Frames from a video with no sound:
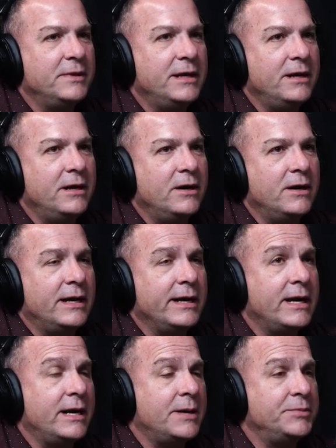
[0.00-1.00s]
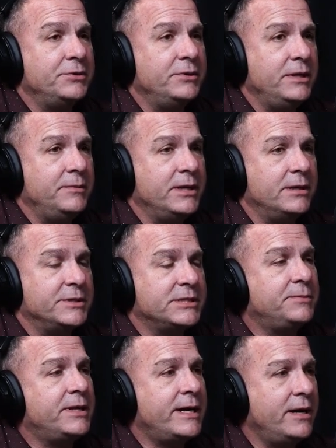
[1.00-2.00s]
there, I got an opportunity to become a
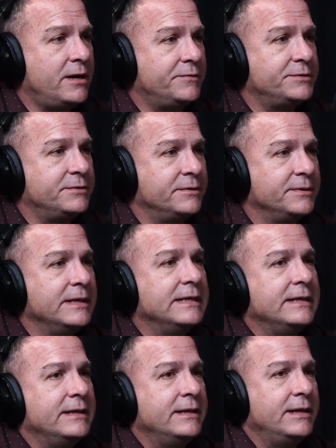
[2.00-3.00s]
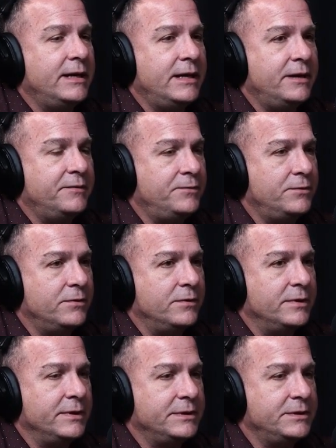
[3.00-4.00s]
supply officer
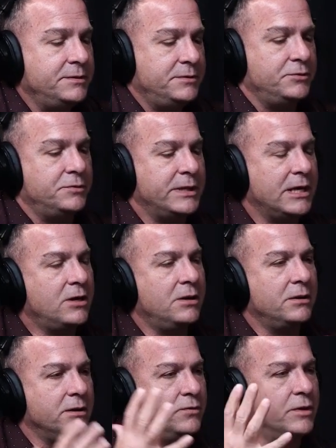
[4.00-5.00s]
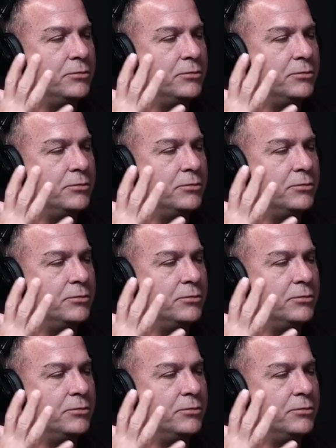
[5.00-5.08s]
to do what they call a career